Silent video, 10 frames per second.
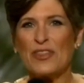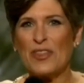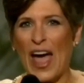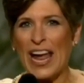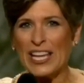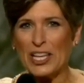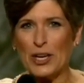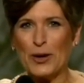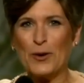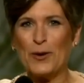Thank
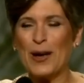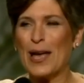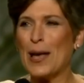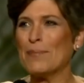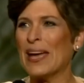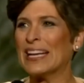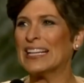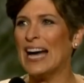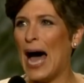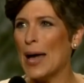you. And may
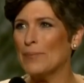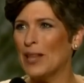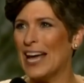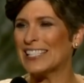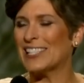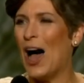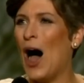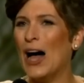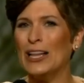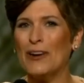God bless
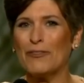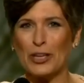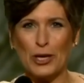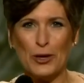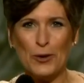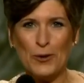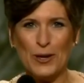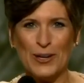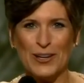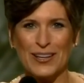all of you,
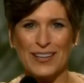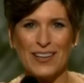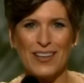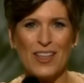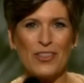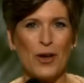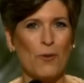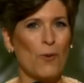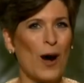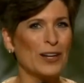
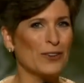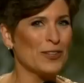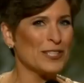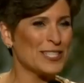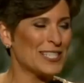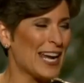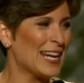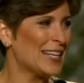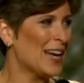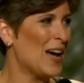the wonderful
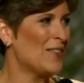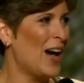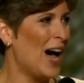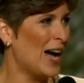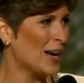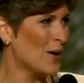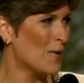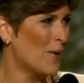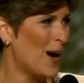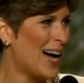state of
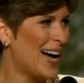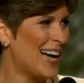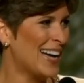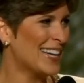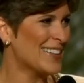Iowa,